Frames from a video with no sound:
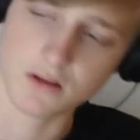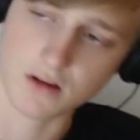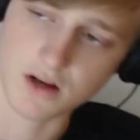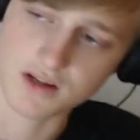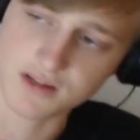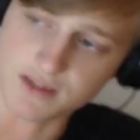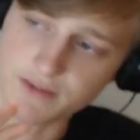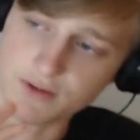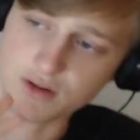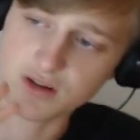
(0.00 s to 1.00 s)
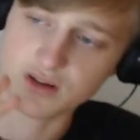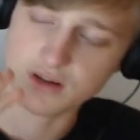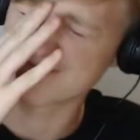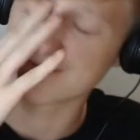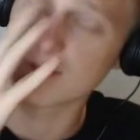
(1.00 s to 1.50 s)
guys,
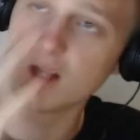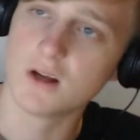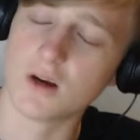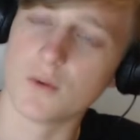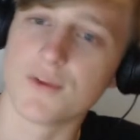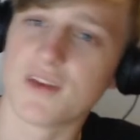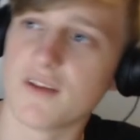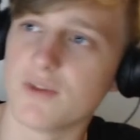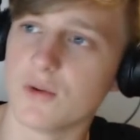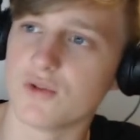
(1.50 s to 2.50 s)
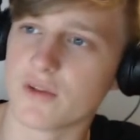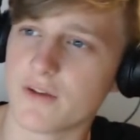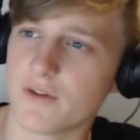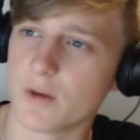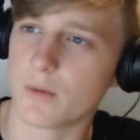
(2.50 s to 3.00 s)
I would say if you enjoyed that
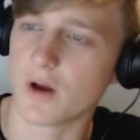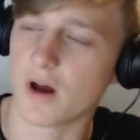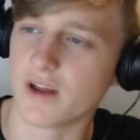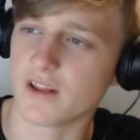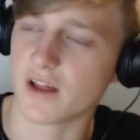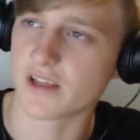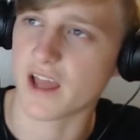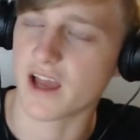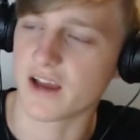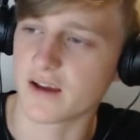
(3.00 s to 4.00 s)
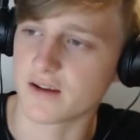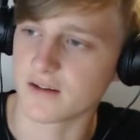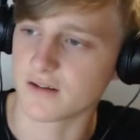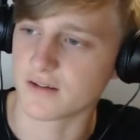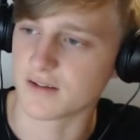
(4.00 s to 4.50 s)
video, but I like
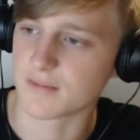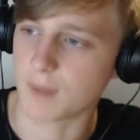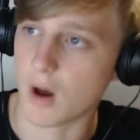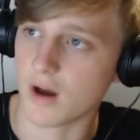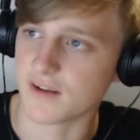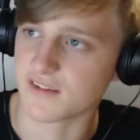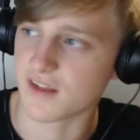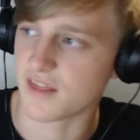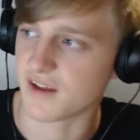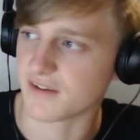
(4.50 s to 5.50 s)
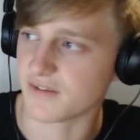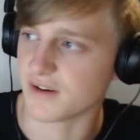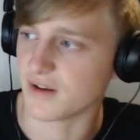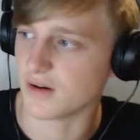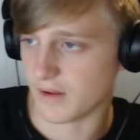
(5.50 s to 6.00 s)
despised that
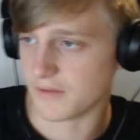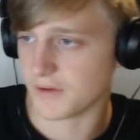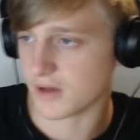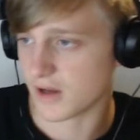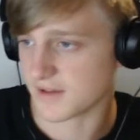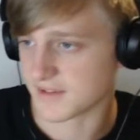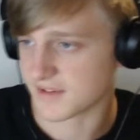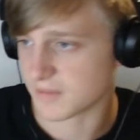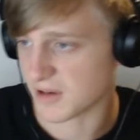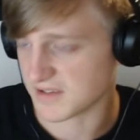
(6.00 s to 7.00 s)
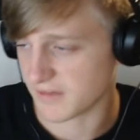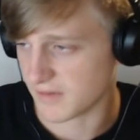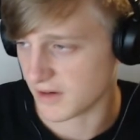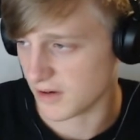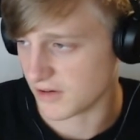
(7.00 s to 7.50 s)
video. If you guys despise that
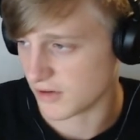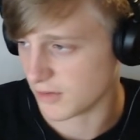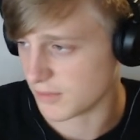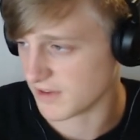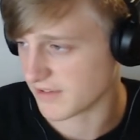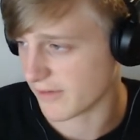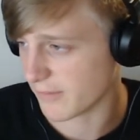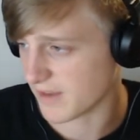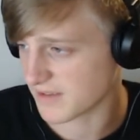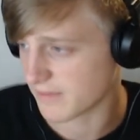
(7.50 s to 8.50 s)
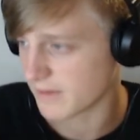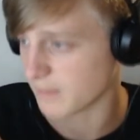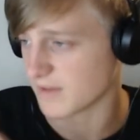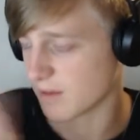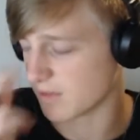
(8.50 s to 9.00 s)
video too, please give it a massive
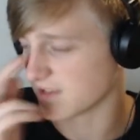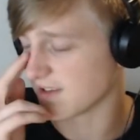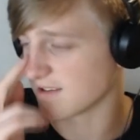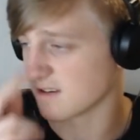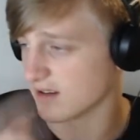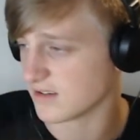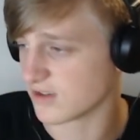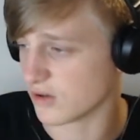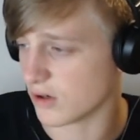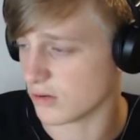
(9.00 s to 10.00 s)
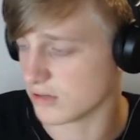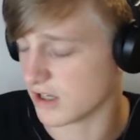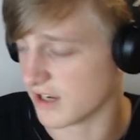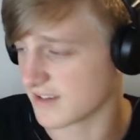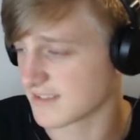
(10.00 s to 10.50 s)
thumbs up. Let's get to two whole
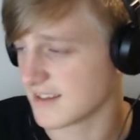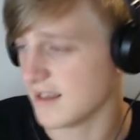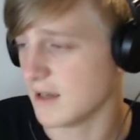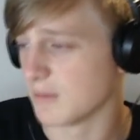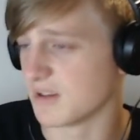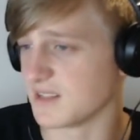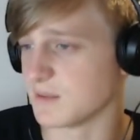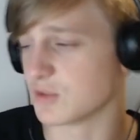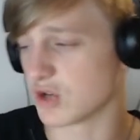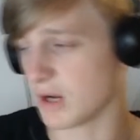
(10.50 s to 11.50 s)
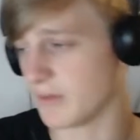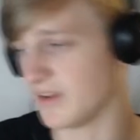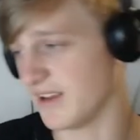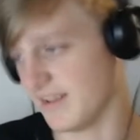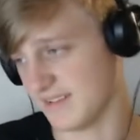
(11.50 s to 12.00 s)
likes. Please subscribe
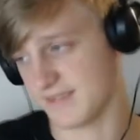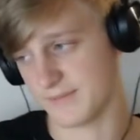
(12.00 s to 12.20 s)
and yes.